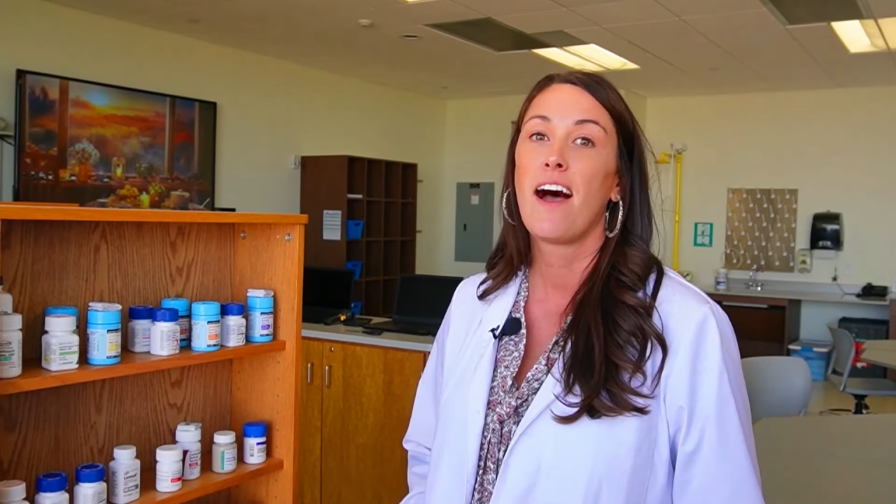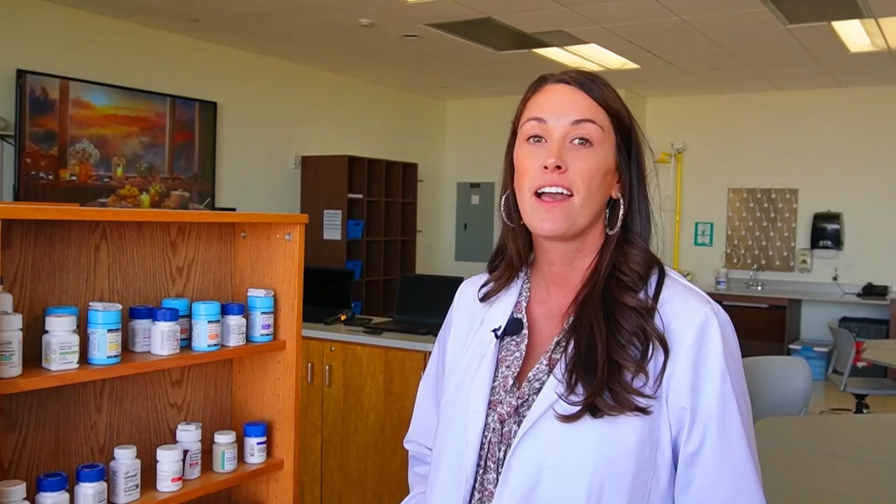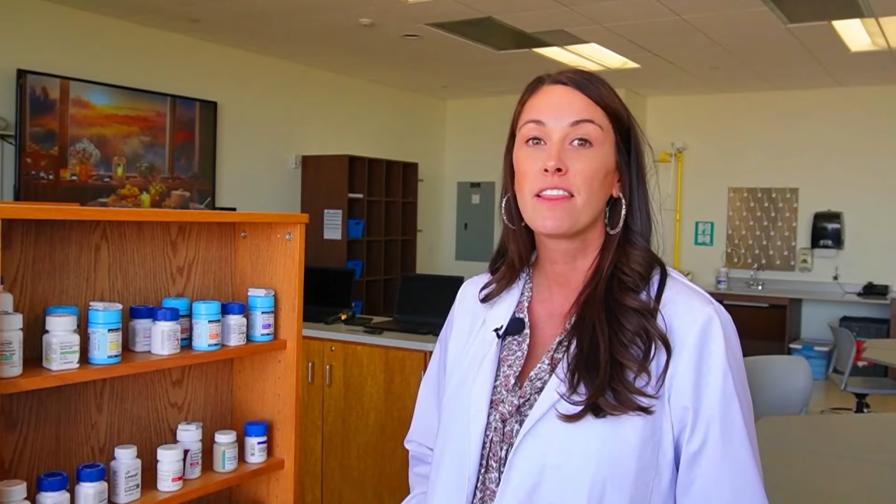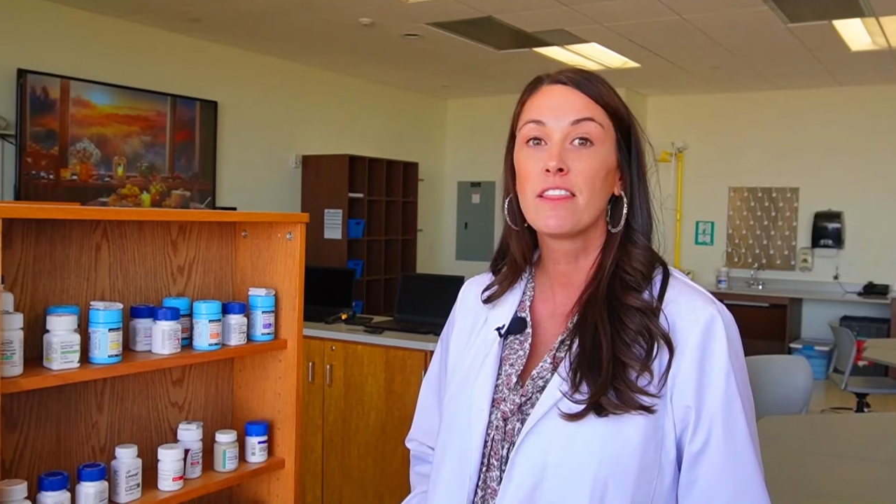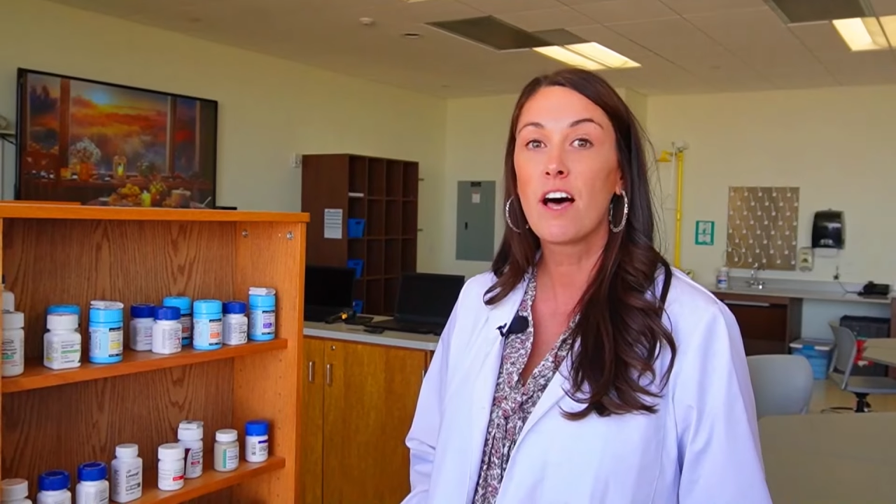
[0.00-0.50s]

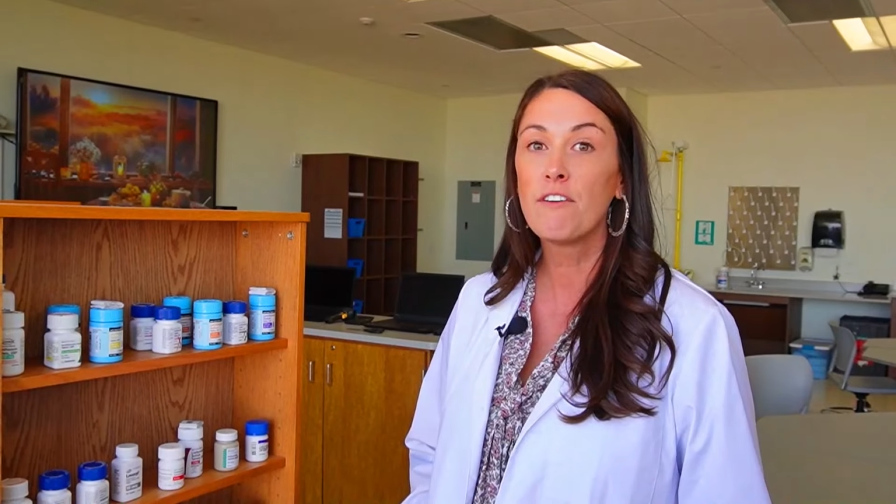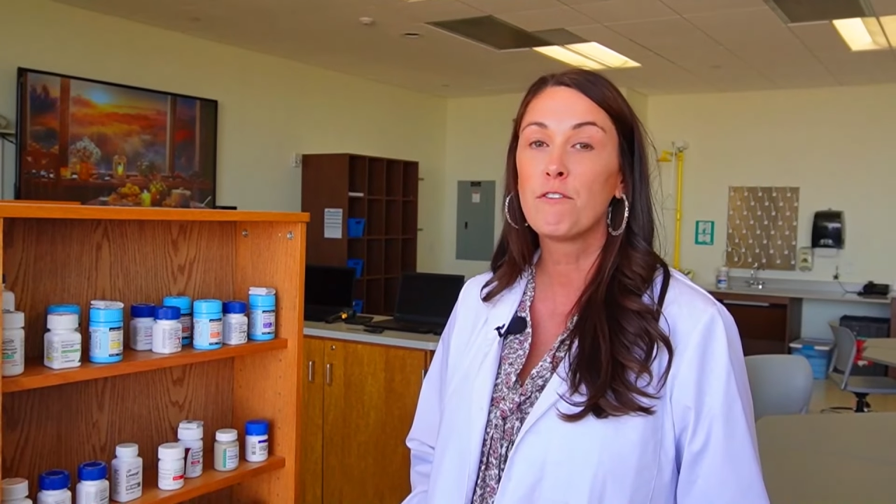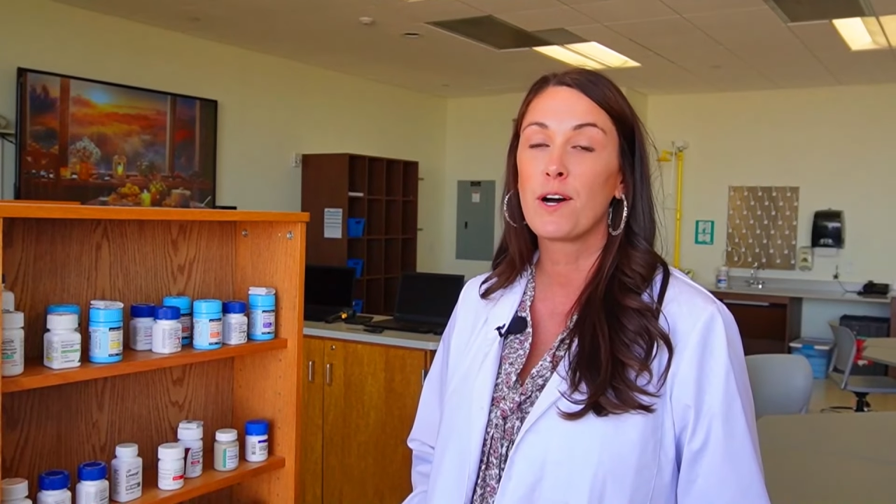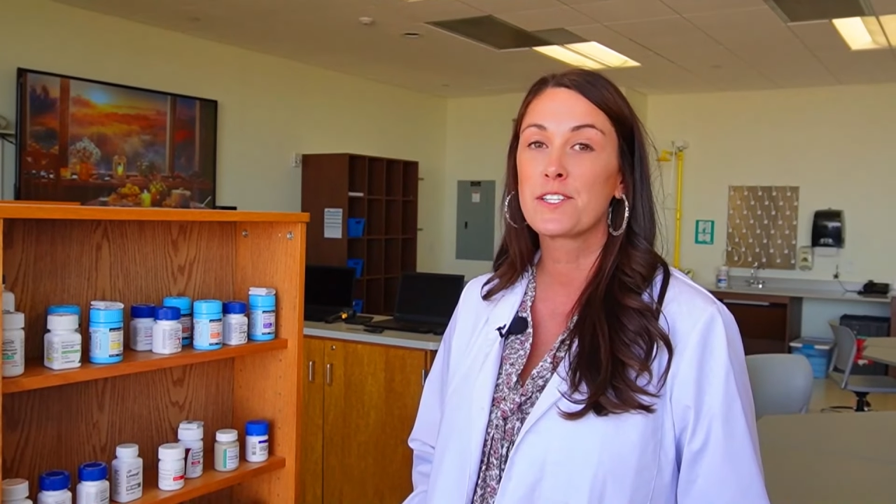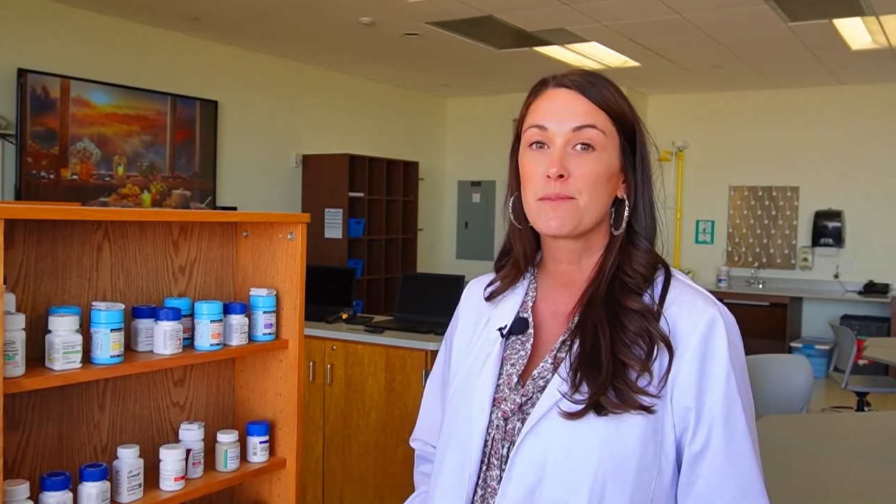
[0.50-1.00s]
I love
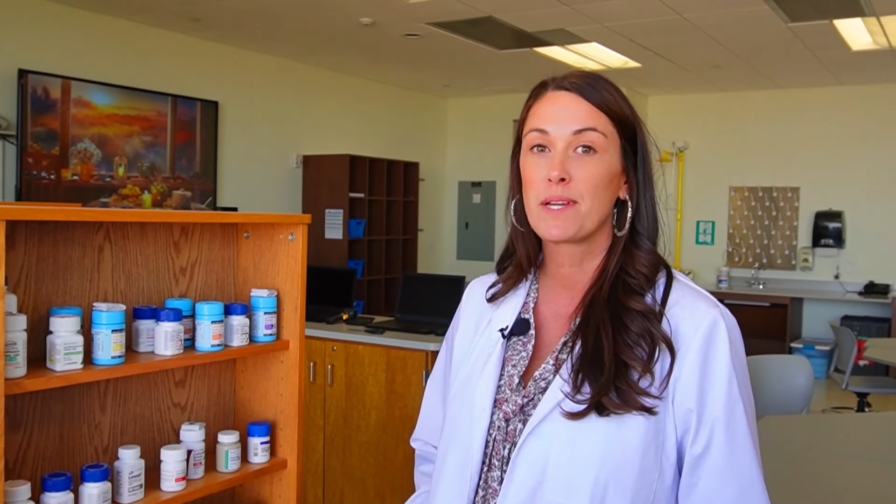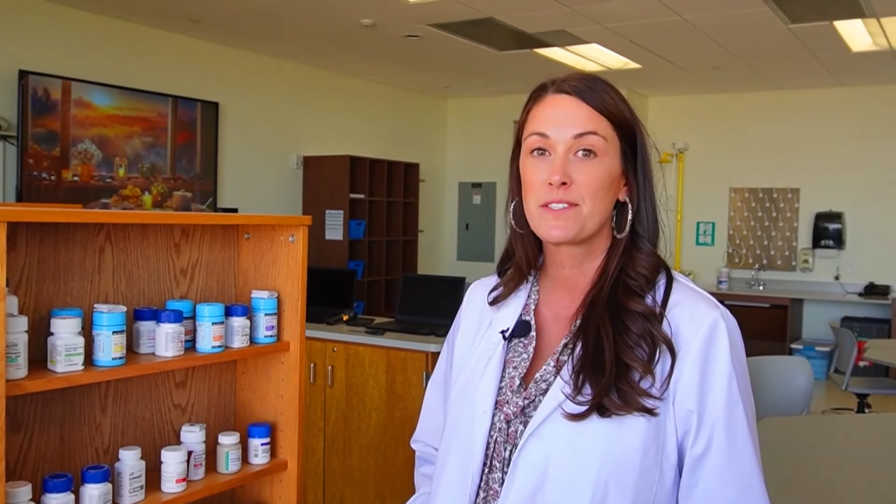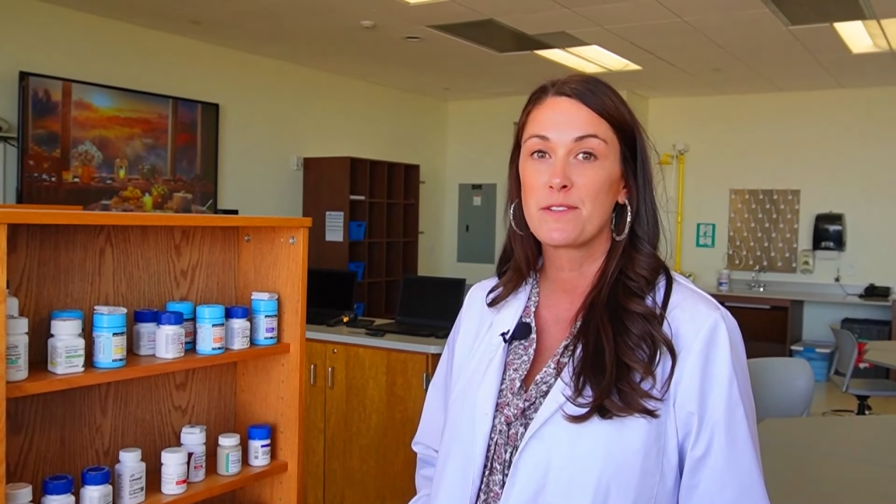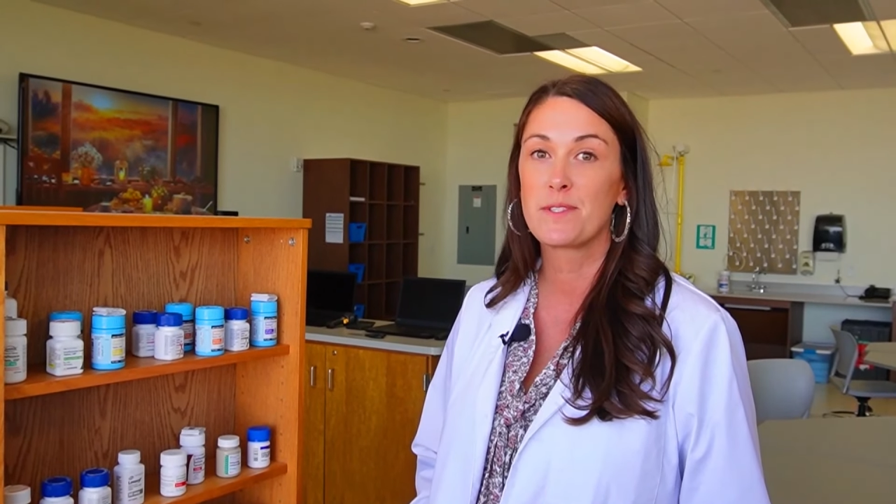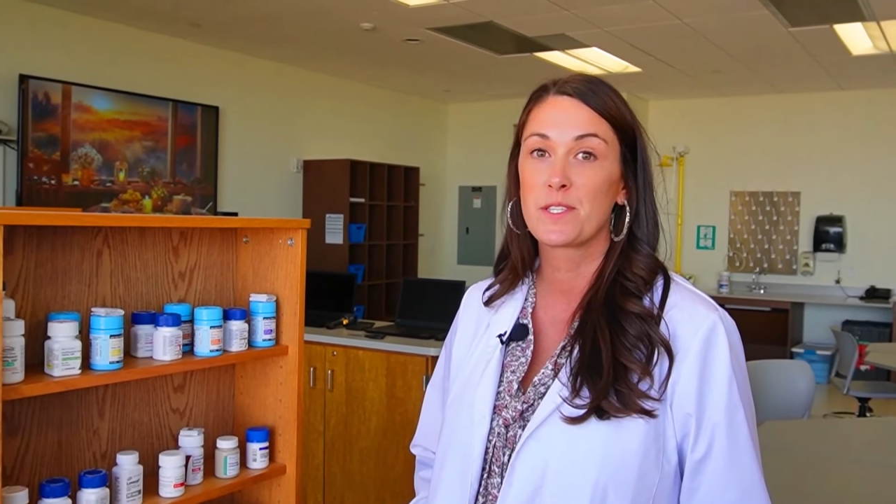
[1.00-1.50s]
watching my
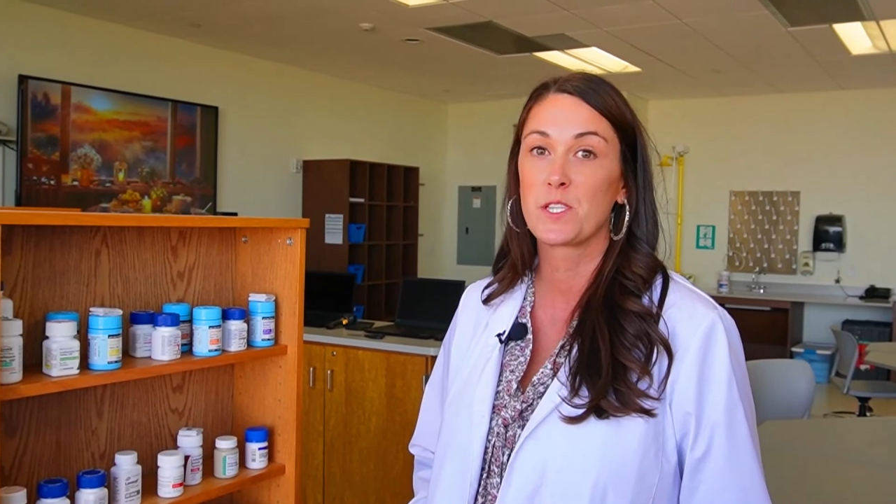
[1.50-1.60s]
students